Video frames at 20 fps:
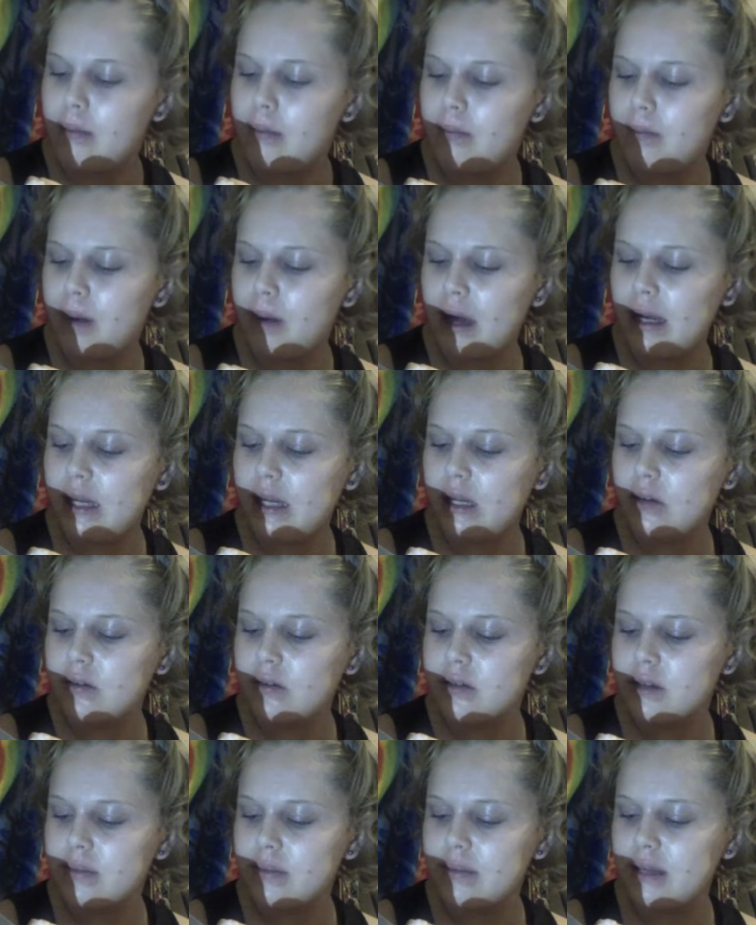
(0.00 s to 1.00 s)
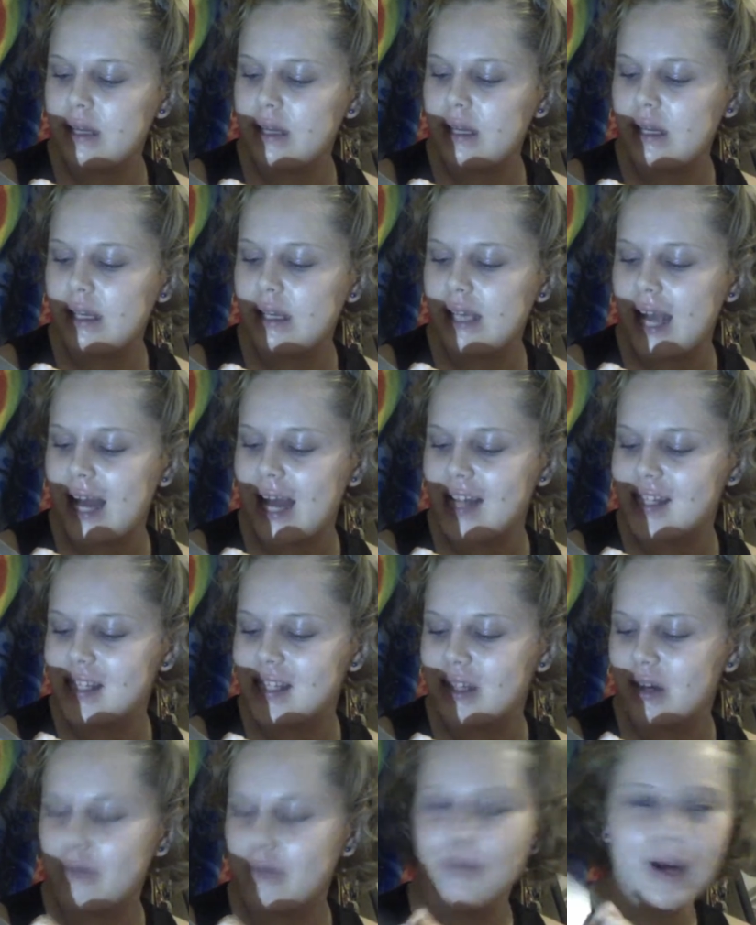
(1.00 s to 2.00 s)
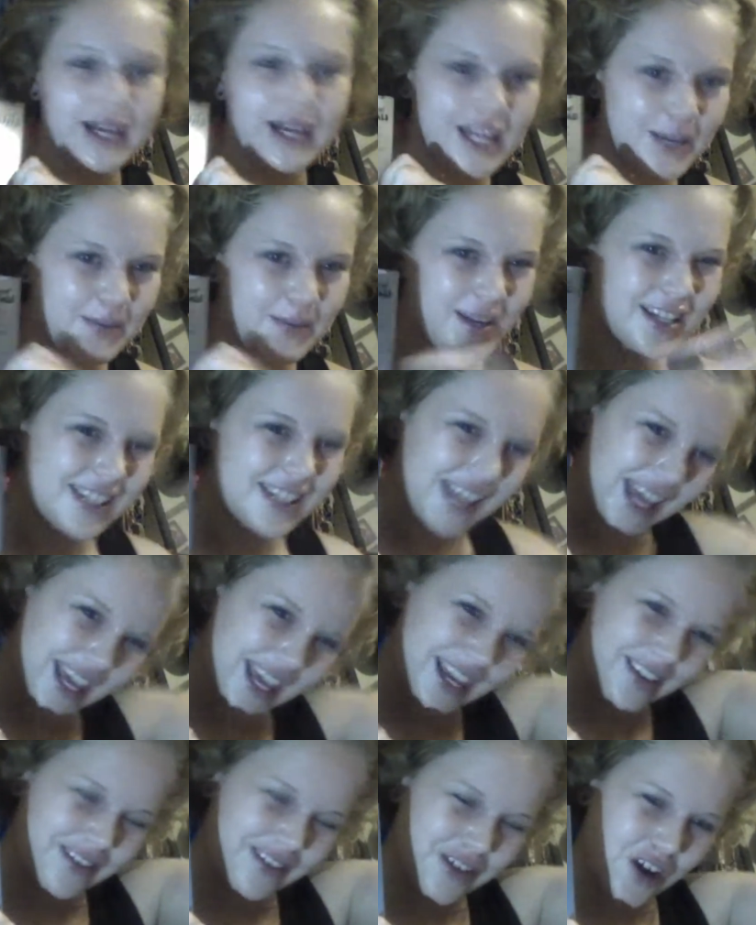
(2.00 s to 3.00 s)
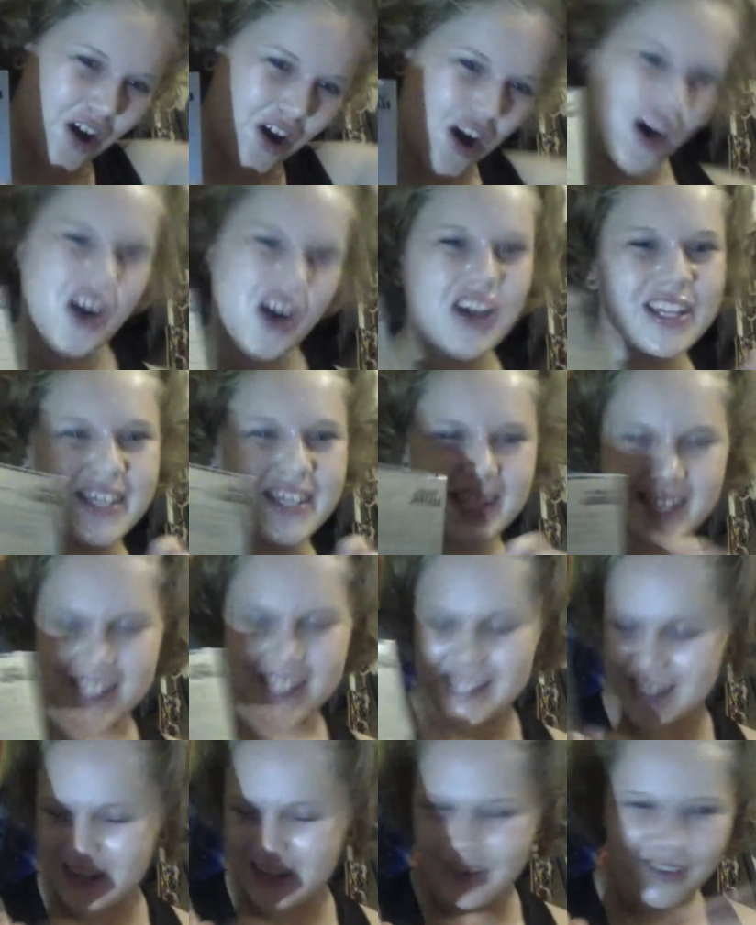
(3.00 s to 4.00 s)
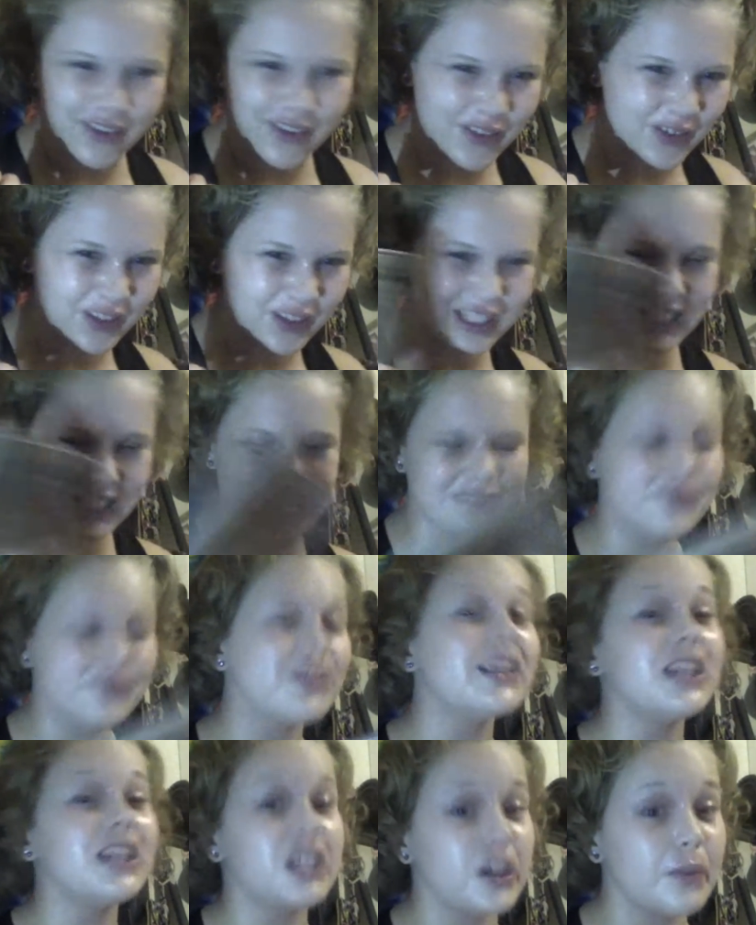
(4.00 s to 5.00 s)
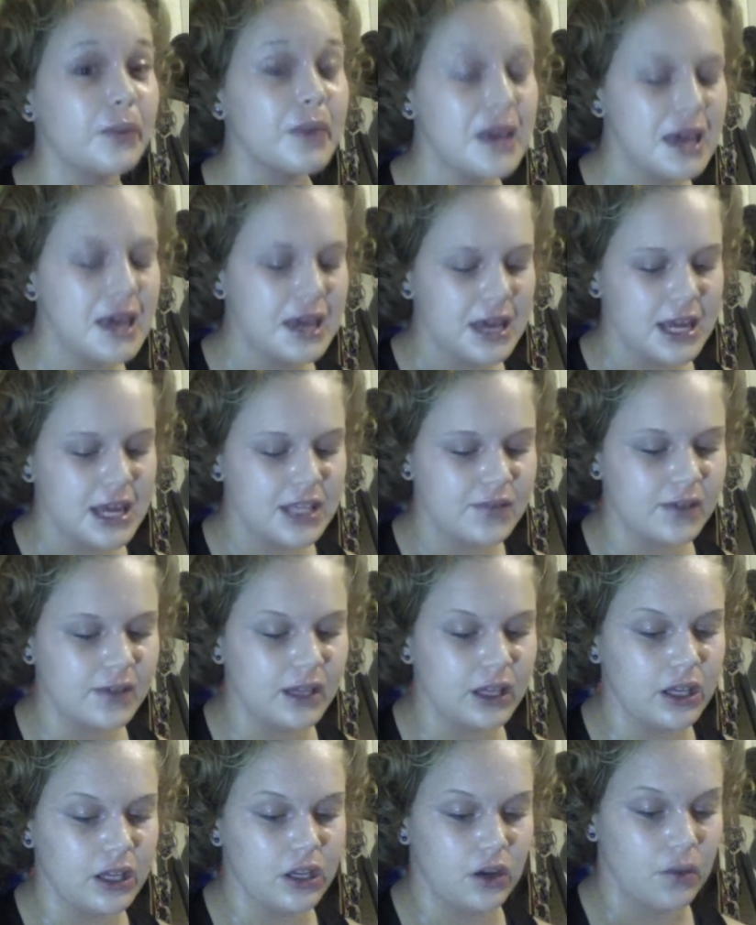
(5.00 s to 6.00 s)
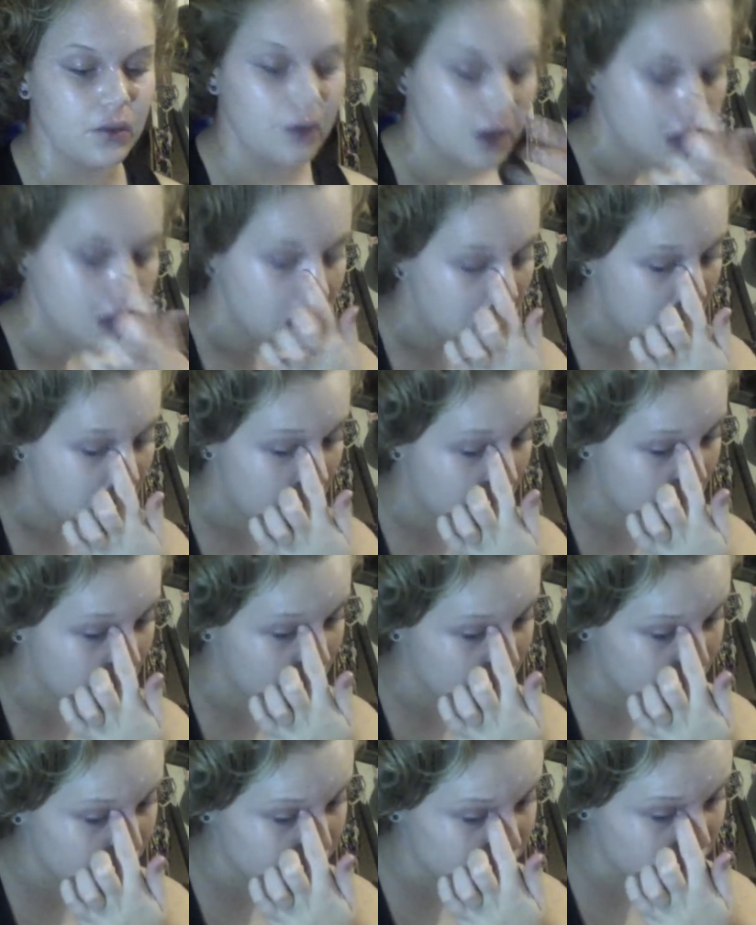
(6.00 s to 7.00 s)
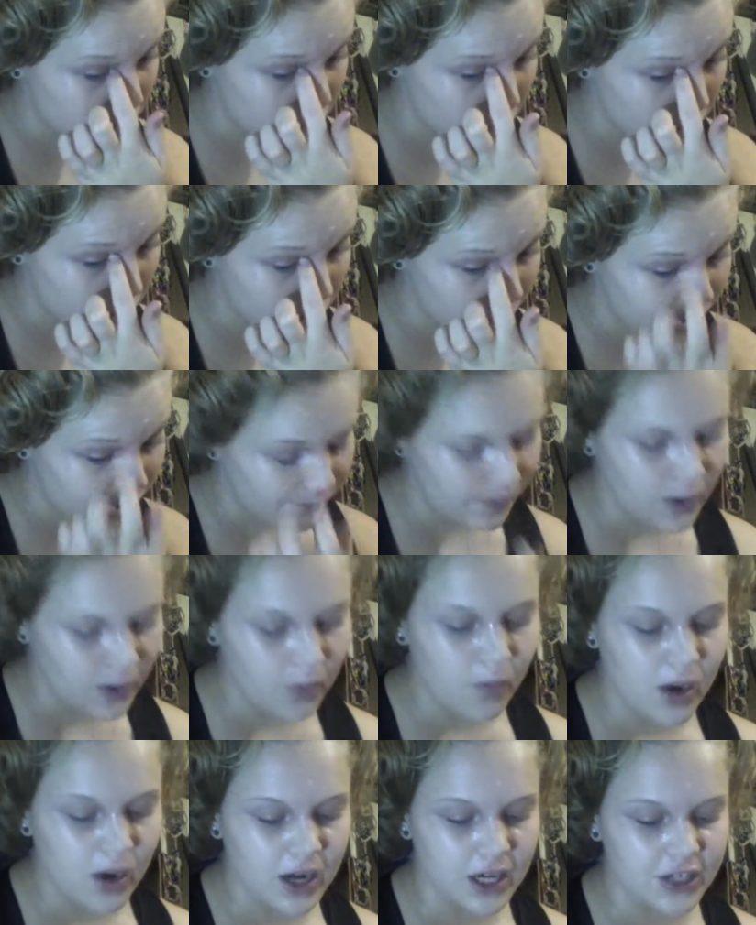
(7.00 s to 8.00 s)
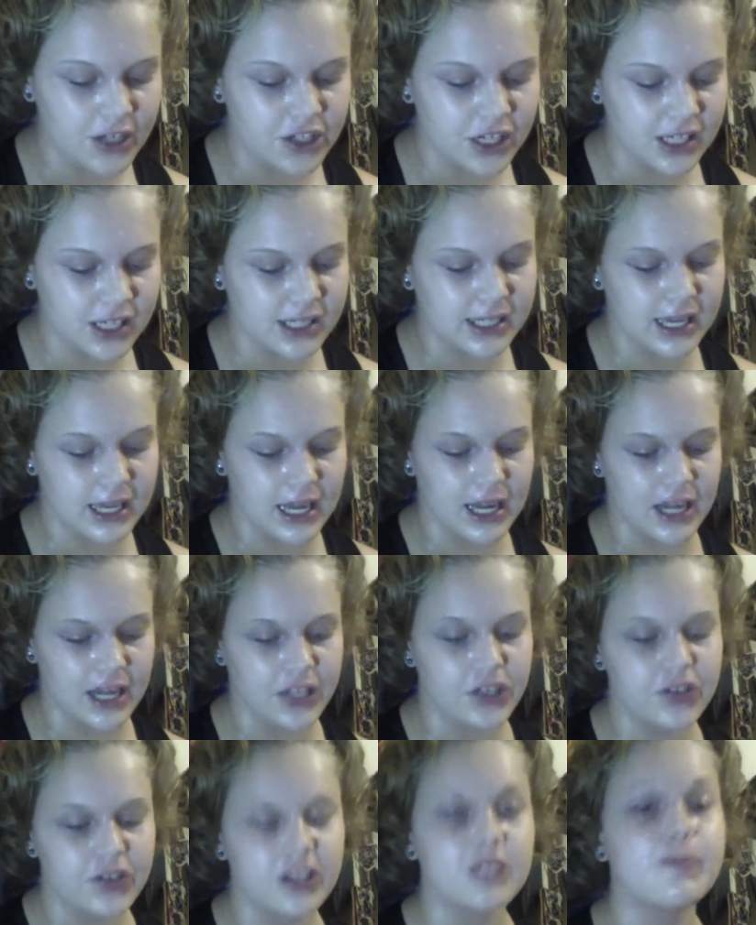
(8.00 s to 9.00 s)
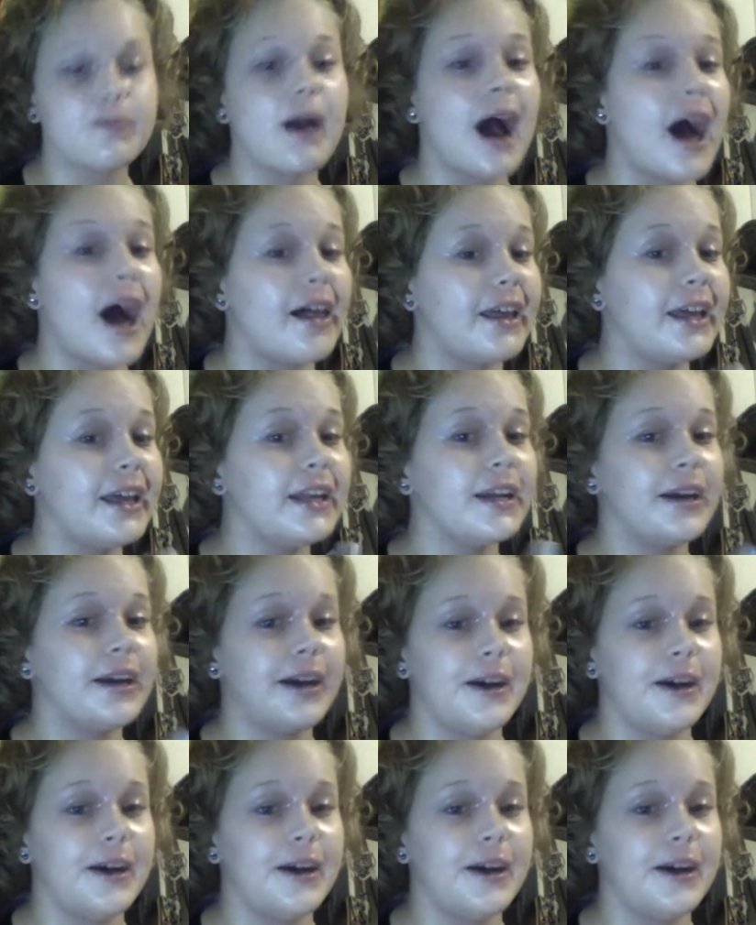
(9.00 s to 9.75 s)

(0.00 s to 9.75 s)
bunny or something. Yeah, it's a little bunny, but it's like ears are hearts, and so it's like, oh, cruelty. It's really cute. It's really cute. So if we want to just get into this palette,